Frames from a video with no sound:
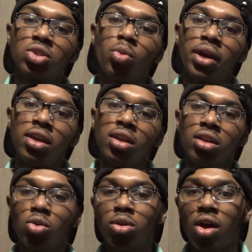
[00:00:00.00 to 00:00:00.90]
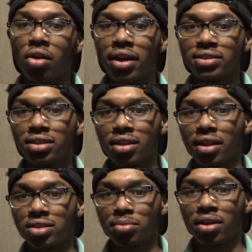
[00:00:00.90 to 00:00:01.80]
the way you log into
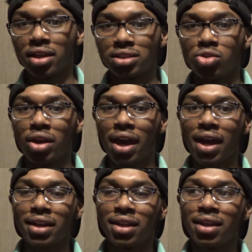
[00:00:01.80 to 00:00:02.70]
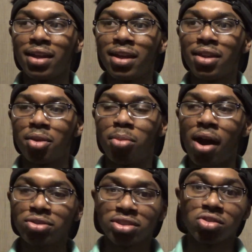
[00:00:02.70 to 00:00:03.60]
things, because you can't. The
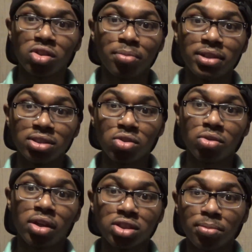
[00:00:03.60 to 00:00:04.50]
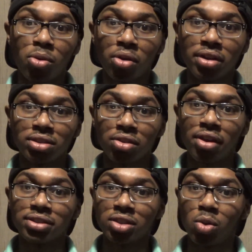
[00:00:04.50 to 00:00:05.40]
browser is going to be soon unsupported, so
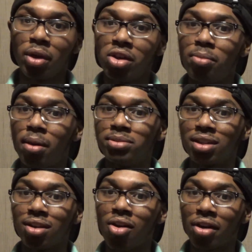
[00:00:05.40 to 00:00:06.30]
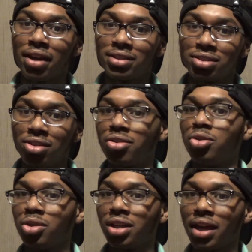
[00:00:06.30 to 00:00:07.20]
there's no way you'd be able to log into your
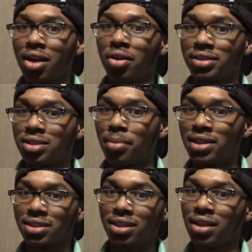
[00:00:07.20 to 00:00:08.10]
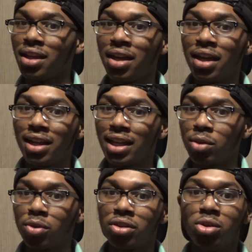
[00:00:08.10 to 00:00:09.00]
Google account, because it's basically
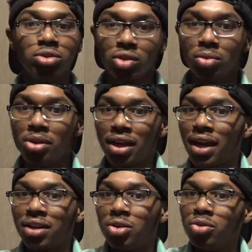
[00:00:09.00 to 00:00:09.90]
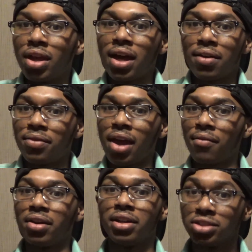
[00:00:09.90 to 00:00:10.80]
linked with YouTube. You can't do that if you
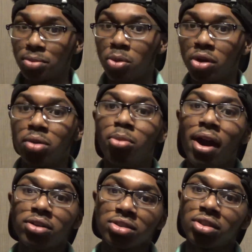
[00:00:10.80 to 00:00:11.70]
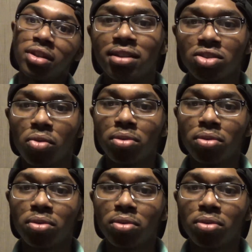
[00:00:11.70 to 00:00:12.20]
have an unsupported browser. So